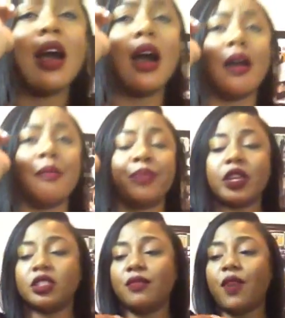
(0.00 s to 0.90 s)
A
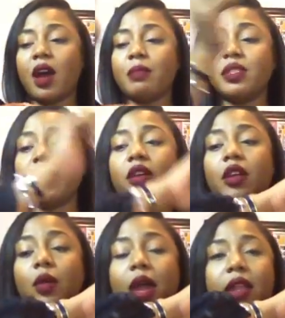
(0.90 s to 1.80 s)
chiffon
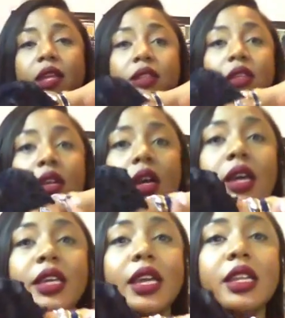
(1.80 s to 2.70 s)
material, and it,
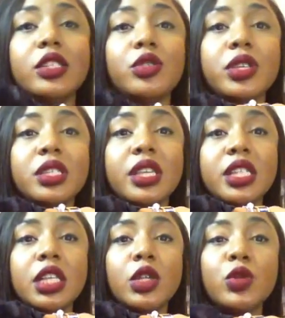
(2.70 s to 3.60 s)
again, as you can see,
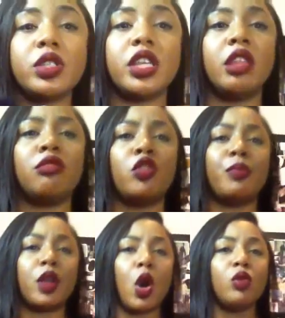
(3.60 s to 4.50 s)
is a little see-through,
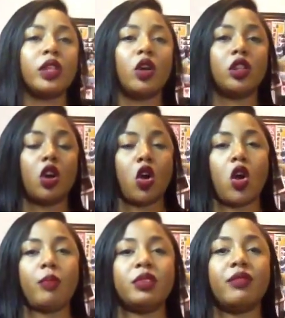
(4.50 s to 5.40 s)
but only on the
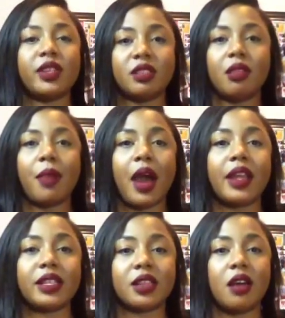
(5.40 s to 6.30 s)
arms. The rest of the
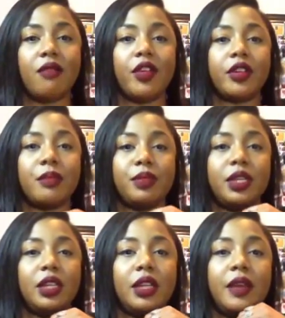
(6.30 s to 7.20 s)
body is covered
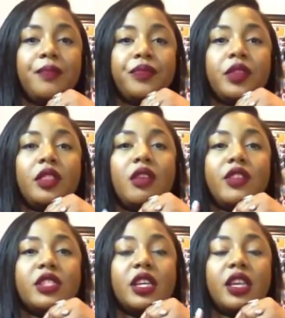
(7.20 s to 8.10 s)
completely. There
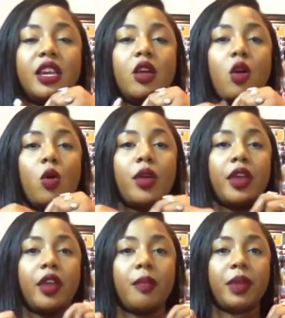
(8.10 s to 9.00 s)
is a keyhole
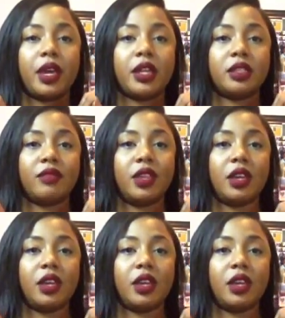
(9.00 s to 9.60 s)
here because of